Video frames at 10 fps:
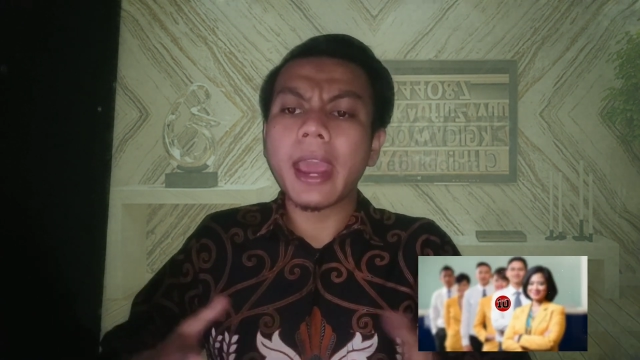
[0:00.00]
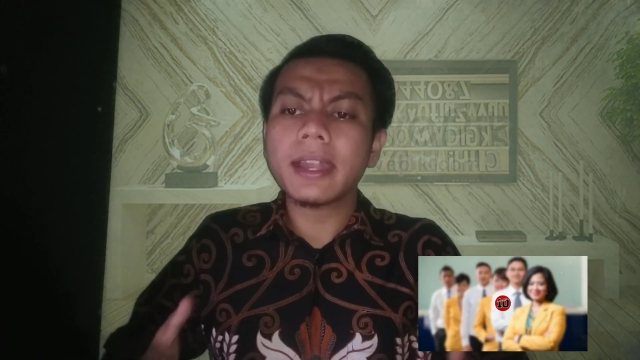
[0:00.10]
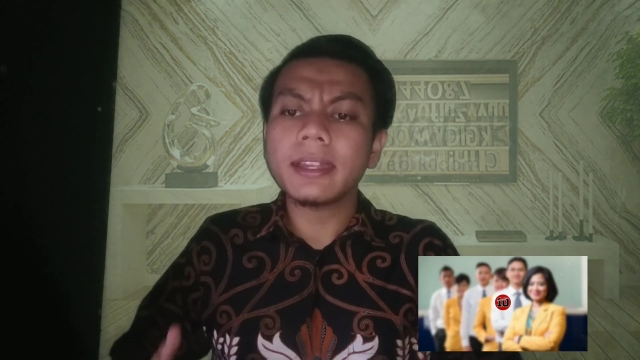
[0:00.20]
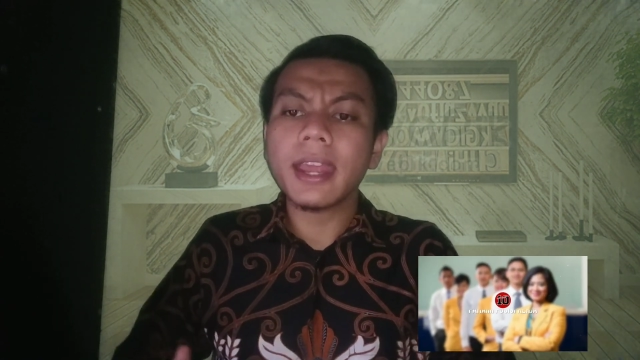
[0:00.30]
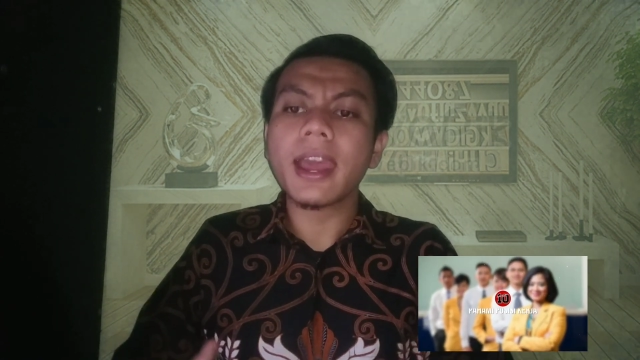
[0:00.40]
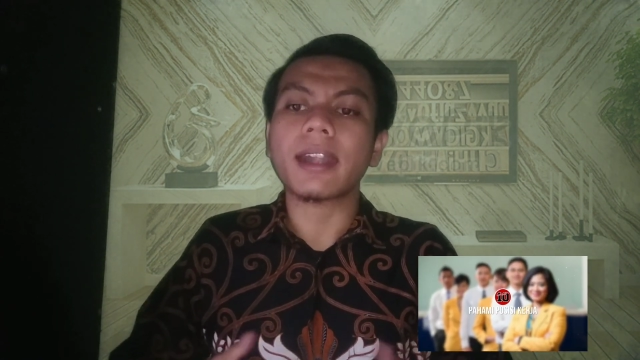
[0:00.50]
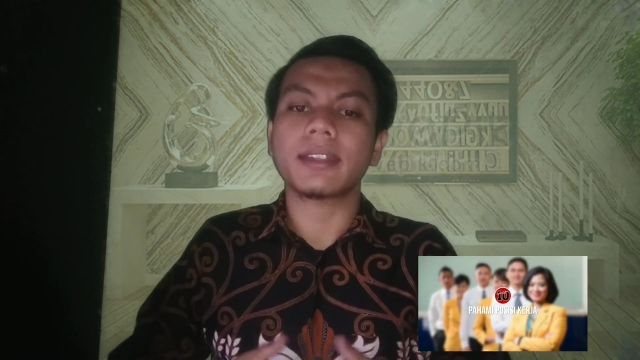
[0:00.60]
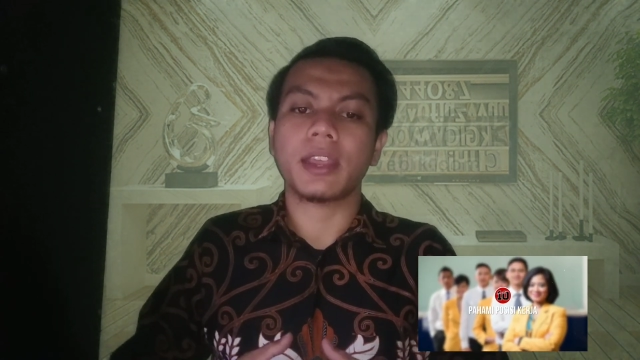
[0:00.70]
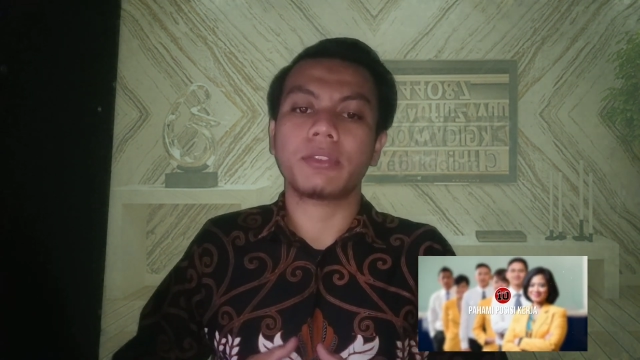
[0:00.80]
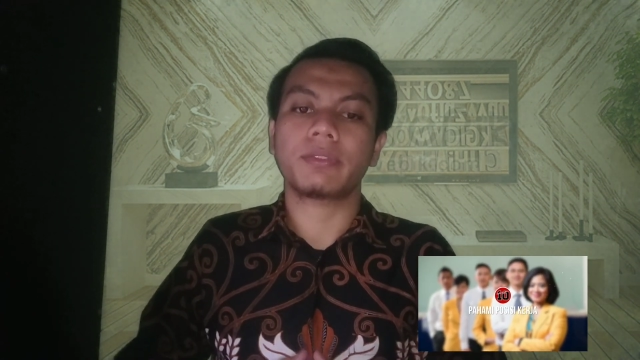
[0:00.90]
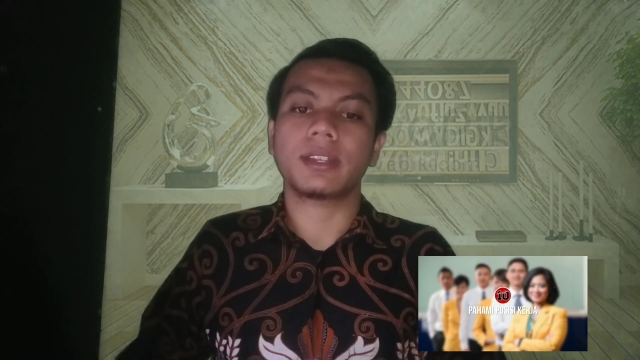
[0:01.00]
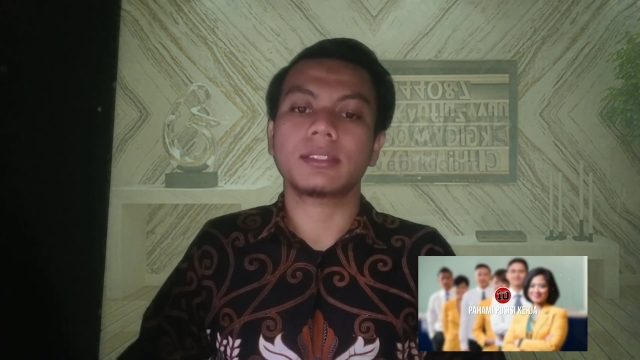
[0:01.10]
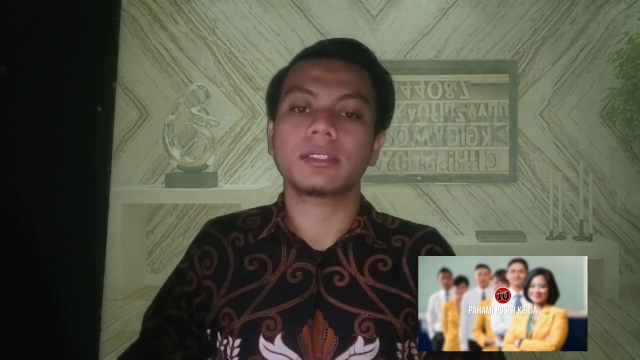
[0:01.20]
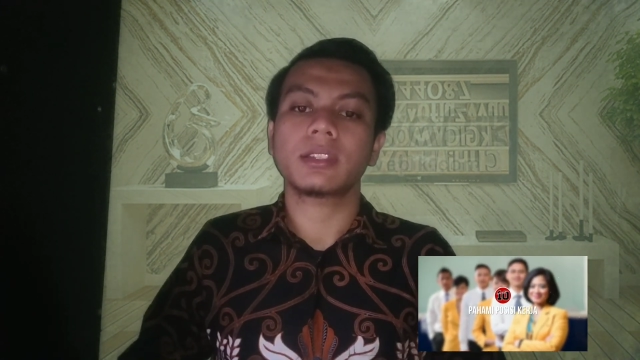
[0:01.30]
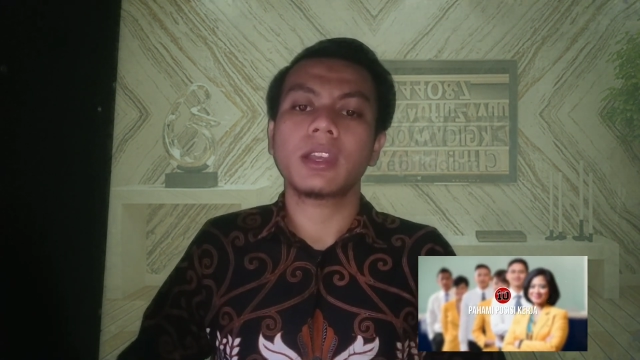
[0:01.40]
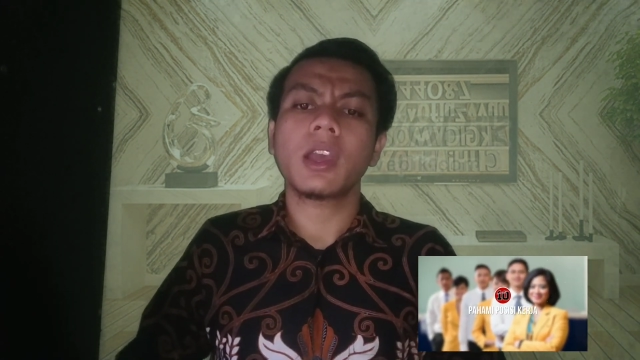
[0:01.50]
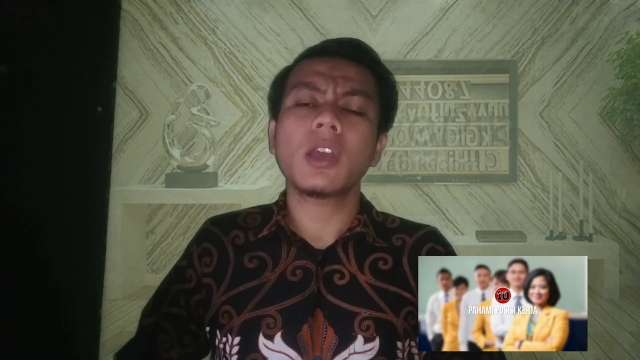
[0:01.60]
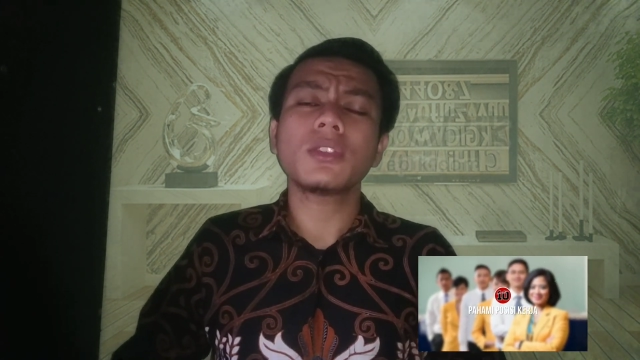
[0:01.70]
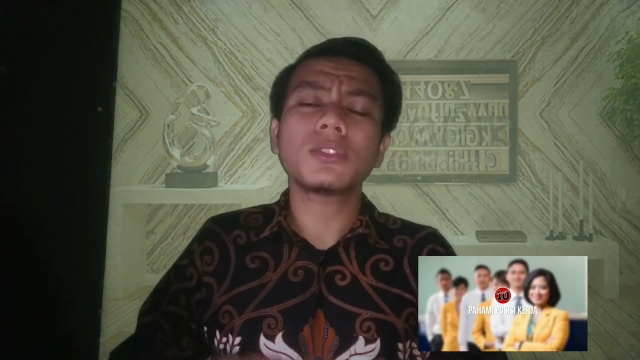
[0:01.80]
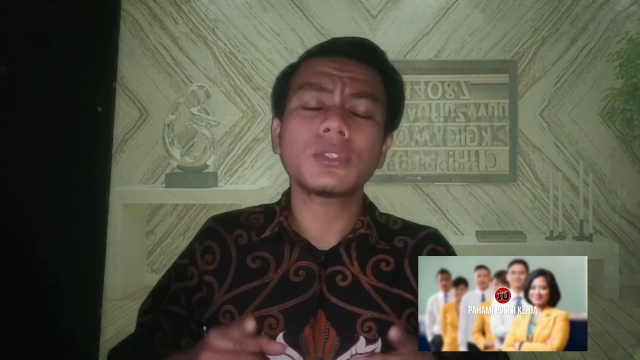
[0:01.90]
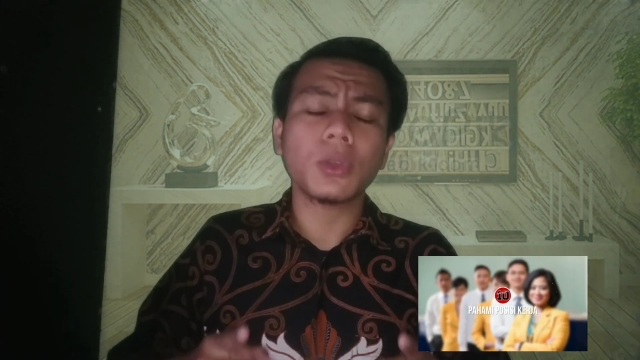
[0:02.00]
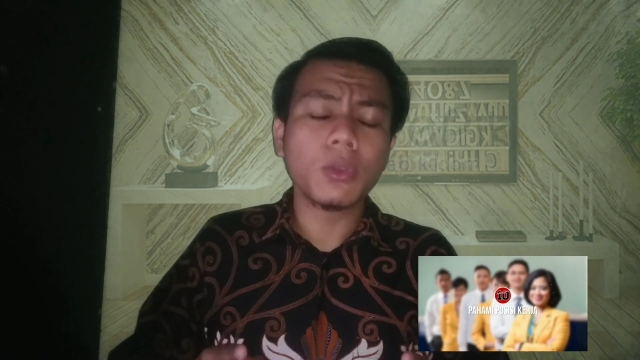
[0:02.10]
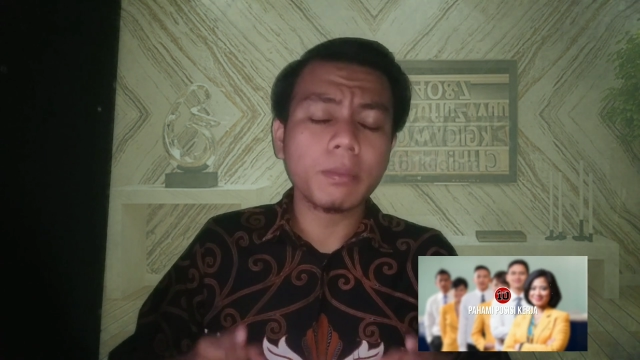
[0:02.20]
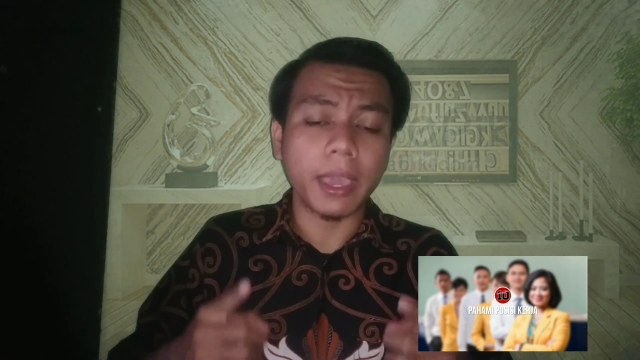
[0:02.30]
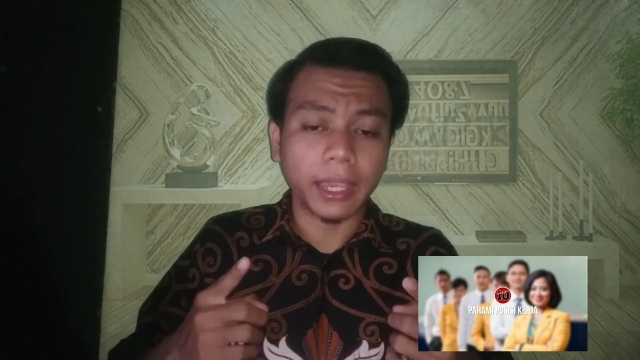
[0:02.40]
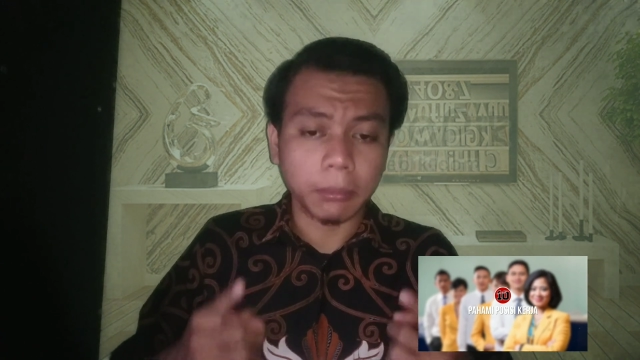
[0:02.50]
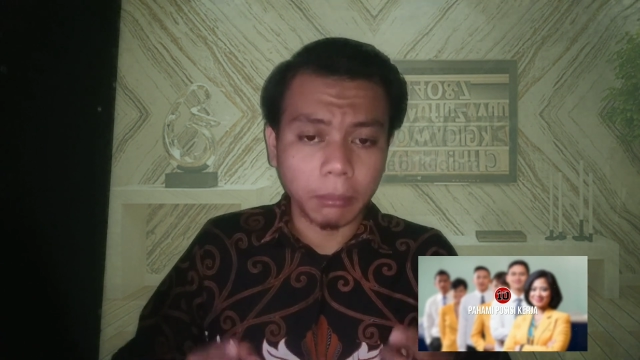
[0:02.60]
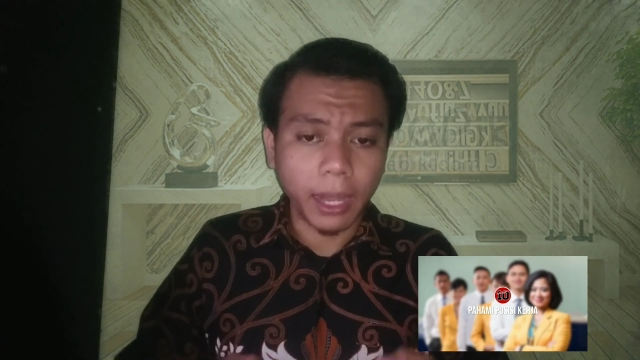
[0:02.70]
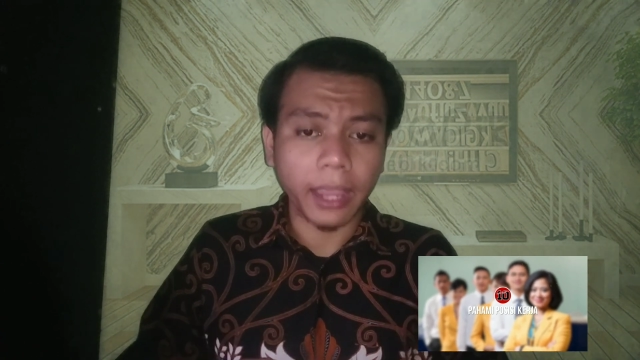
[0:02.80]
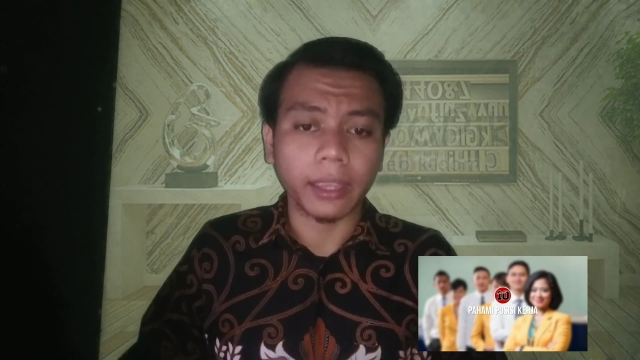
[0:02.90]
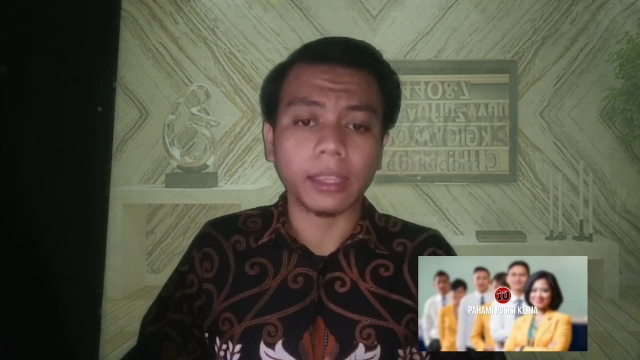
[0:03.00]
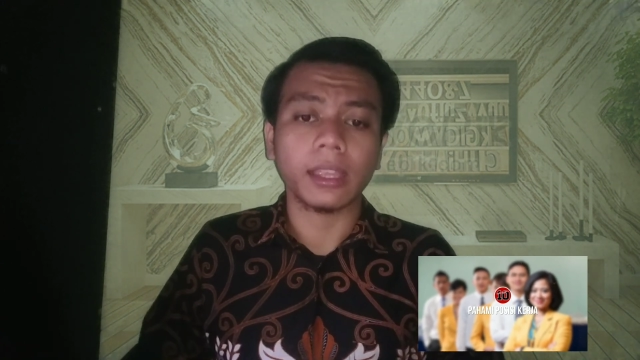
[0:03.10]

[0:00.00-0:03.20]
and they are nervous, so make it blank.